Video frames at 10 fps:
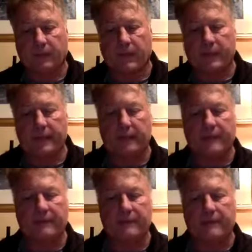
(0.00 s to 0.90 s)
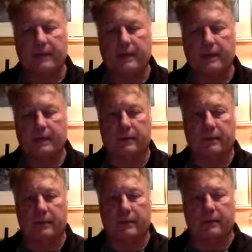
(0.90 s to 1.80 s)
and then we have a
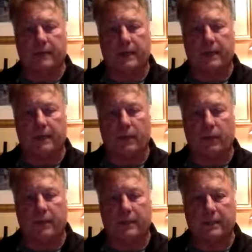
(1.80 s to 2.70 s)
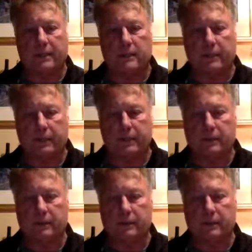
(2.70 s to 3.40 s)
moderate, mild, wet winter.